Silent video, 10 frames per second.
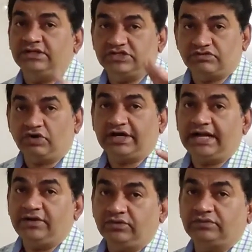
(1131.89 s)
So what
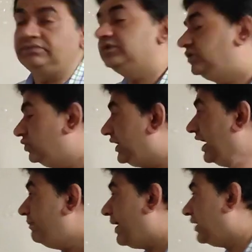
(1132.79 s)
I do, to
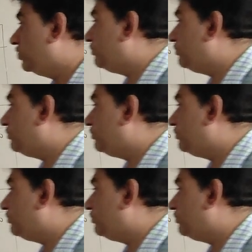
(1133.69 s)
get back